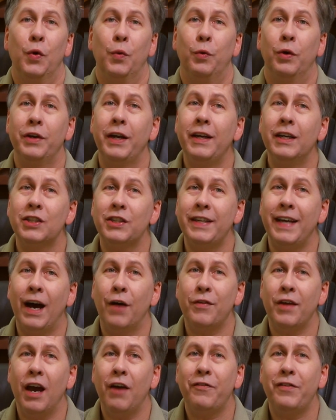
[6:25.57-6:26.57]
We'll need to see
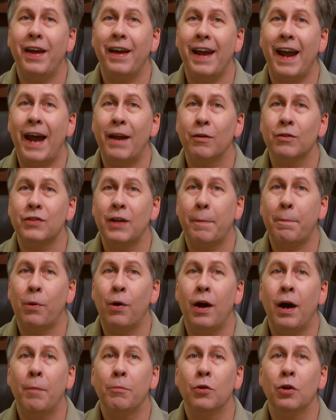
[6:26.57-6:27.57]
how the FDA handles that
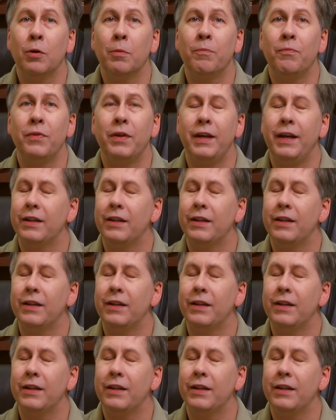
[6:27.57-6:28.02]
problem.